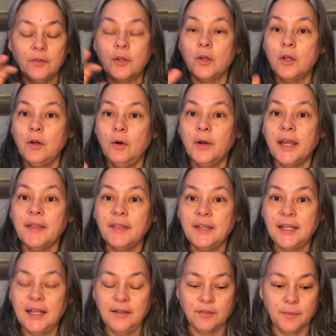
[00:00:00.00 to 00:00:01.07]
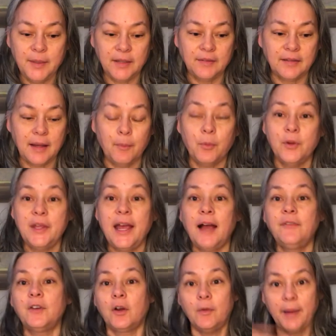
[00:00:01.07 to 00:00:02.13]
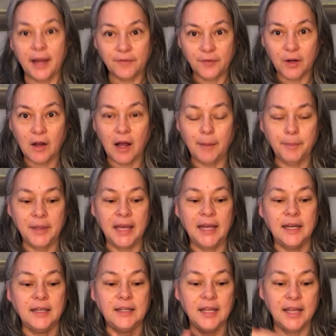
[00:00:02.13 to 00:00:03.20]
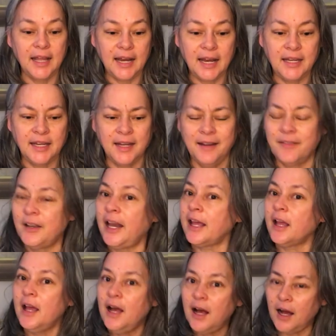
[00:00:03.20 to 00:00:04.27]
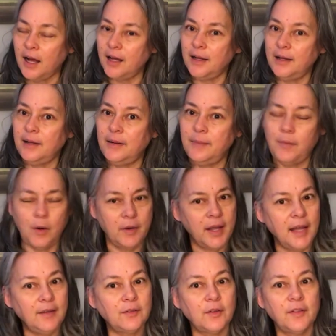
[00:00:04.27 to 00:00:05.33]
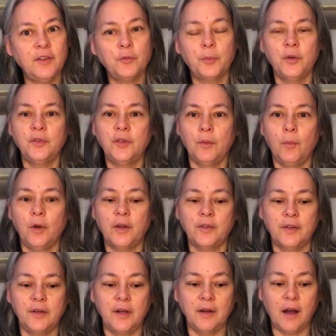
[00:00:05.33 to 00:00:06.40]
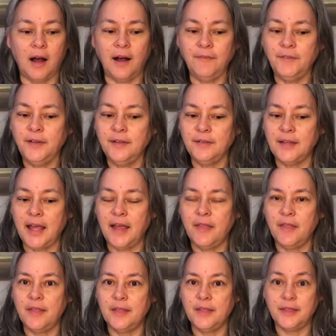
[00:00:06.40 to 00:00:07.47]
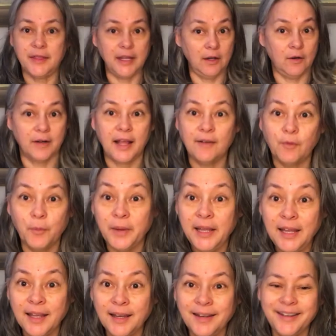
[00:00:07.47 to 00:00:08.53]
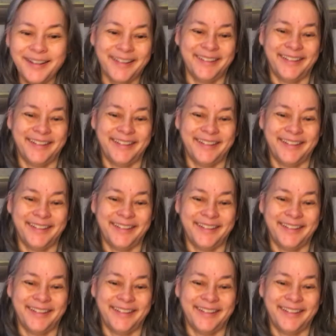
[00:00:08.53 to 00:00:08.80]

so you don't get the days mixed up when you have to go back for copy editing and be like, okay, so this person works in an office and they don't have a weekend.